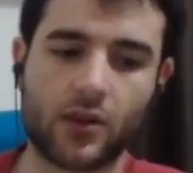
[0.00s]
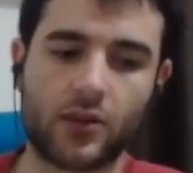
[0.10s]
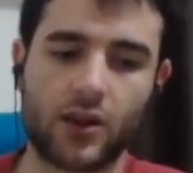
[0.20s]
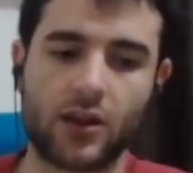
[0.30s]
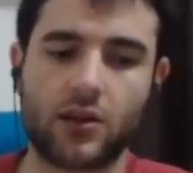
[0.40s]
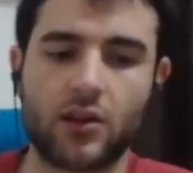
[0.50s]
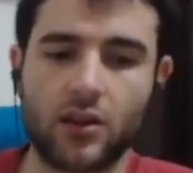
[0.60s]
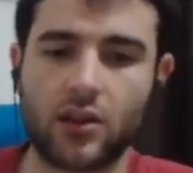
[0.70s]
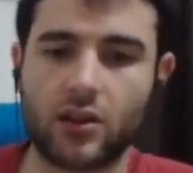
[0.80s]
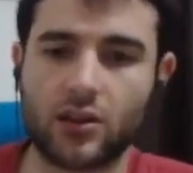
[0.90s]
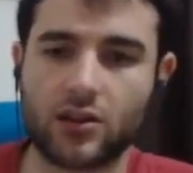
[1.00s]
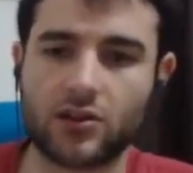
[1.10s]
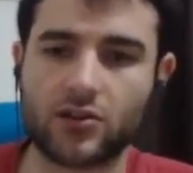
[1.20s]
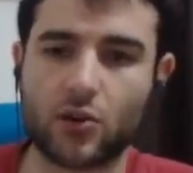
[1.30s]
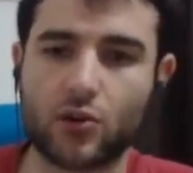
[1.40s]
Okay,
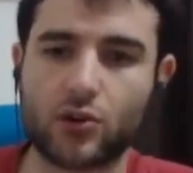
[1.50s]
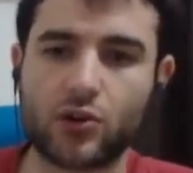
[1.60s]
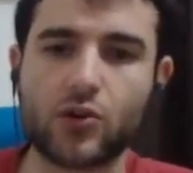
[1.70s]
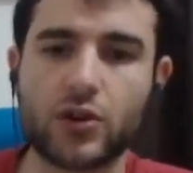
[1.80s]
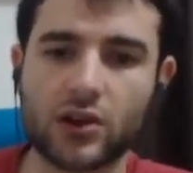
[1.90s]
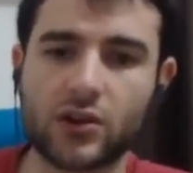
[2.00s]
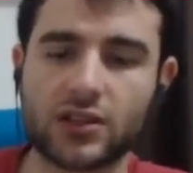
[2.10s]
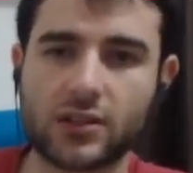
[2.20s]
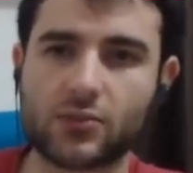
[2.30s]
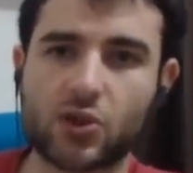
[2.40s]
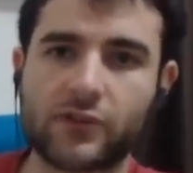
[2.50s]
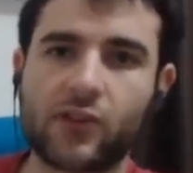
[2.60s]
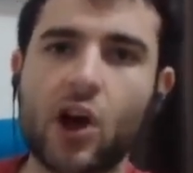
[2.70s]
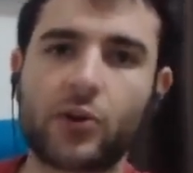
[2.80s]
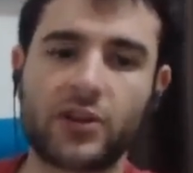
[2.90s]
so to do that, you need some sort of
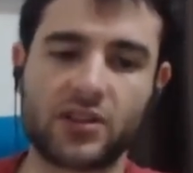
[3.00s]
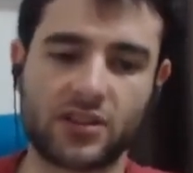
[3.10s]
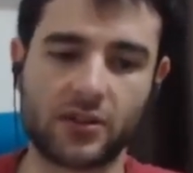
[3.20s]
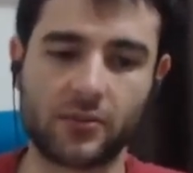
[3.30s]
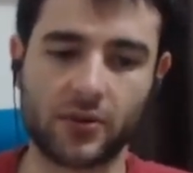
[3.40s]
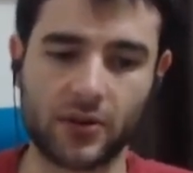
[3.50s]
lottery system.